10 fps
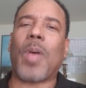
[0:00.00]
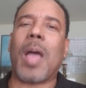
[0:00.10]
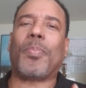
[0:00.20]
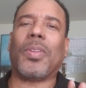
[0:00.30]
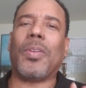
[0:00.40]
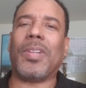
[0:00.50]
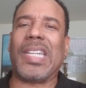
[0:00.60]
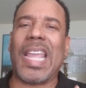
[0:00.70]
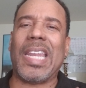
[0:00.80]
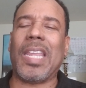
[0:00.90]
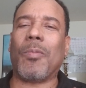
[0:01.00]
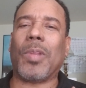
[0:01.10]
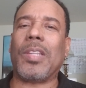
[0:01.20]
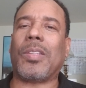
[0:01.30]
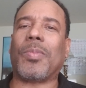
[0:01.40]
popular dating and
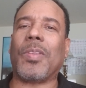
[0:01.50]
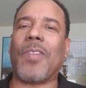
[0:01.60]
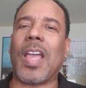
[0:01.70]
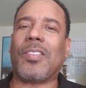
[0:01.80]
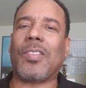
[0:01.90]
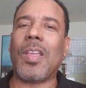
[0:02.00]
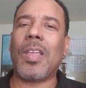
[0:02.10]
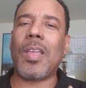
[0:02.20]
relationships advice